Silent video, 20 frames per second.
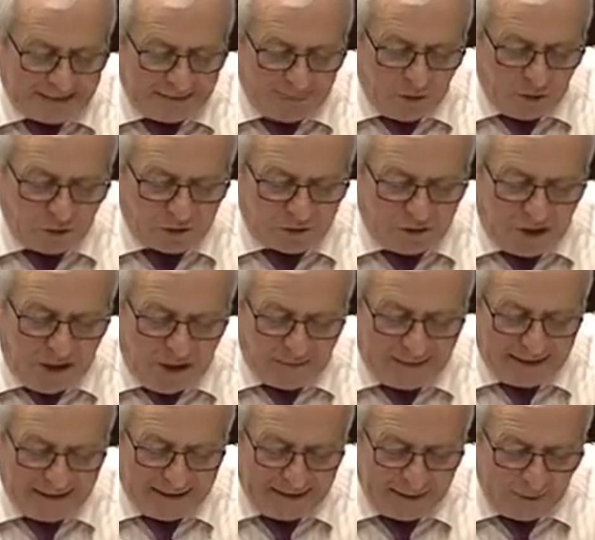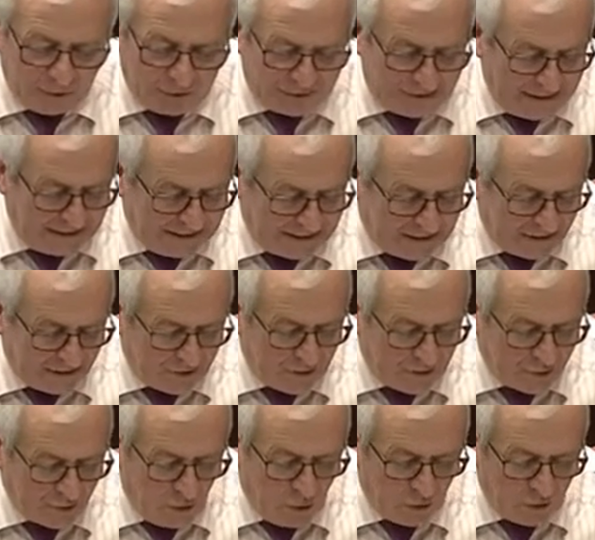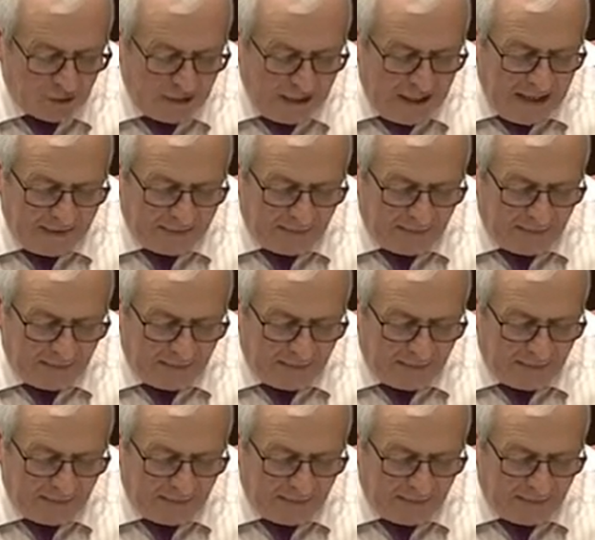the most commonly used illicit drug,